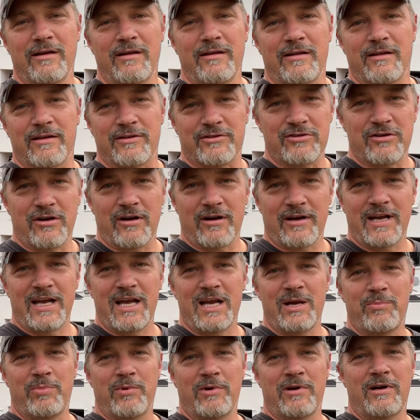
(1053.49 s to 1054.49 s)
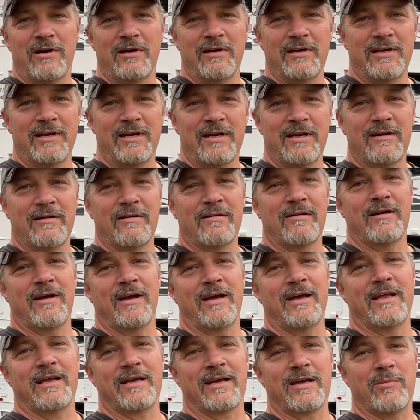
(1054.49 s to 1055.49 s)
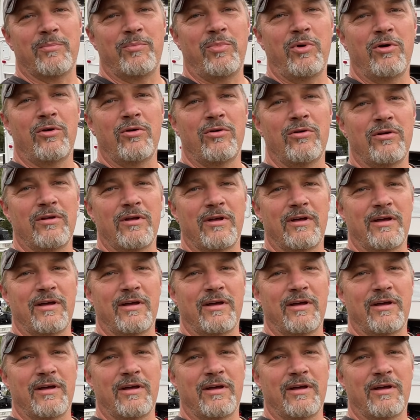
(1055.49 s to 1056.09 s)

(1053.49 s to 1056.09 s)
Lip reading: the truck camper on here and it can pull